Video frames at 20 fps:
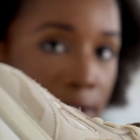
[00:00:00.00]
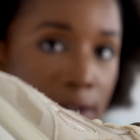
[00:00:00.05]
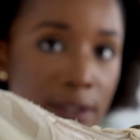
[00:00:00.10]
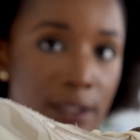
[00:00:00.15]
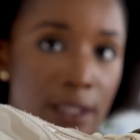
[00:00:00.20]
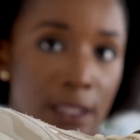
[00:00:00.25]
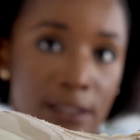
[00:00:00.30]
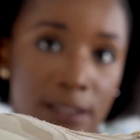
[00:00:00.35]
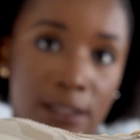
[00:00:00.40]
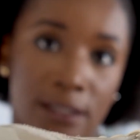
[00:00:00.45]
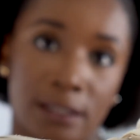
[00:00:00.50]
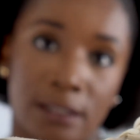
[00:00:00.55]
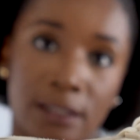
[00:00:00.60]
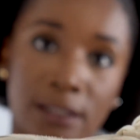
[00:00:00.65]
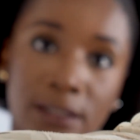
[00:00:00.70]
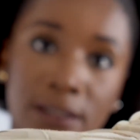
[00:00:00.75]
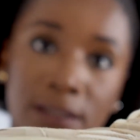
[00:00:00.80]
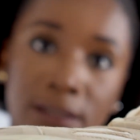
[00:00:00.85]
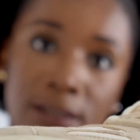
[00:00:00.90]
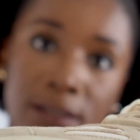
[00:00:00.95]
that's
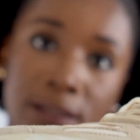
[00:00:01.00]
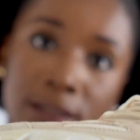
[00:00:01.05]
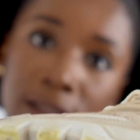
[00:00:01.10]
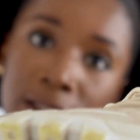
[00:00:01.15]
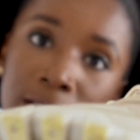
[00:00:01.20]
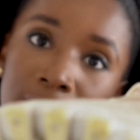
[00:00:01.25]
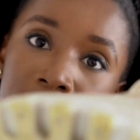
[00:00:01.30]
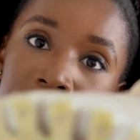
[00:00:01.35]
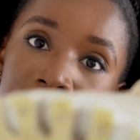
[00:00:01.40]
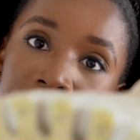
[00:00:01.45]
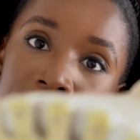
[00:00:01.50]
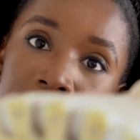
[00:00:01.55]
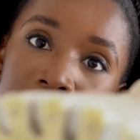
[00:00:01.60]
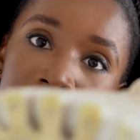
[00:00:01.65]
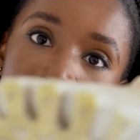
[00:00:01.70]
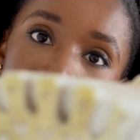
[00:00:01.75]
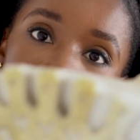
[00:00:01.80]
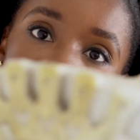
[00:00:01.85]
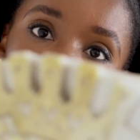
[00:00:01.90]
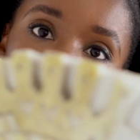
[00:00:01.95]
an easy
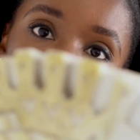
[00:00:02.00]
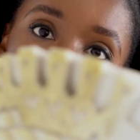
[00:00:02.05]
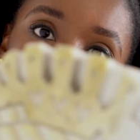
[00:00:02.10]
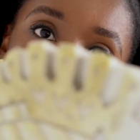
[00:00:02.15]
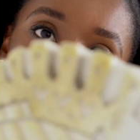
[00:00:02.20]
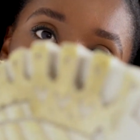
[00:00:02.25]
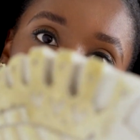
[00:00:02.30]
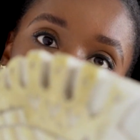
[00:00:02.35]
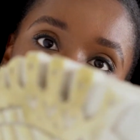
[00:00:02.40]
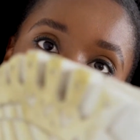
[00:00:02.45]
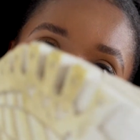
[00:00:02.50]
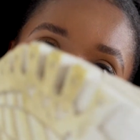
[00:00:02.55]
thing and